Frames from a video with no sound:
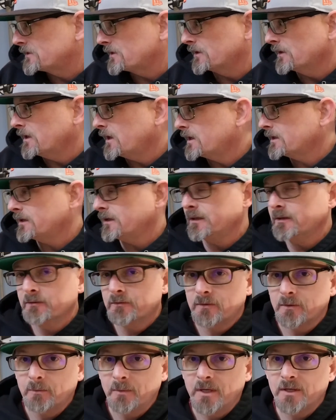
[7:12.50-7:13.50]
a lot of
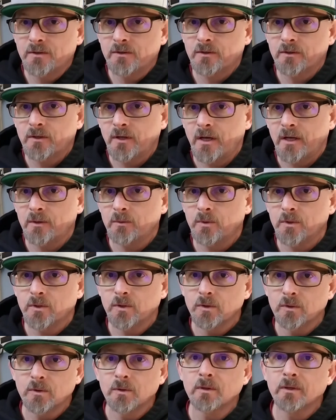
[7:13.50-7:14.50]
information. I would
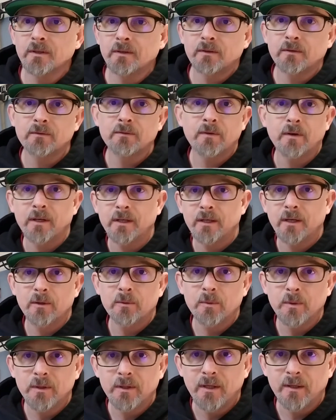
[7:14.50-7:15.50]
Google it to find out
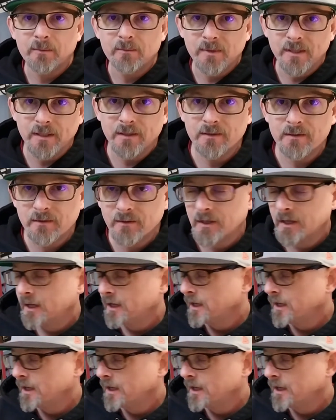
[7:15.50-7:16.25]
what that means.